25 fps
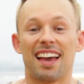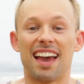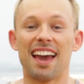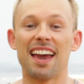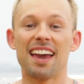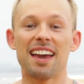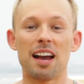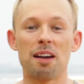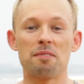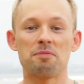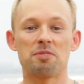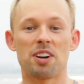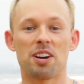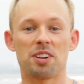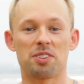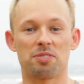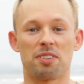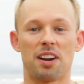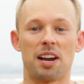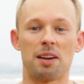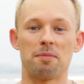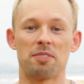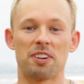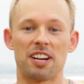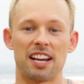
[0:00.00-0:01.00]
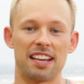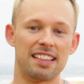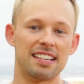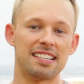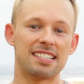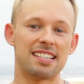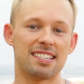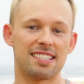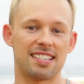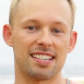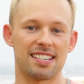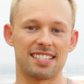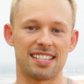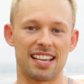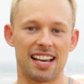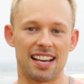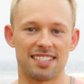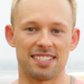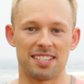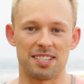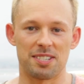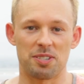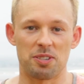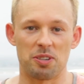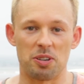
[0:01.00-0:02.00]
Hey, I'm Josh Reimer, and this is The
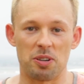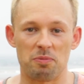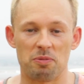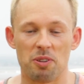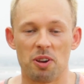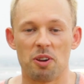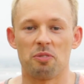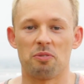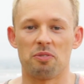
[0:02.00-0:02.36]
Sassy Scoop,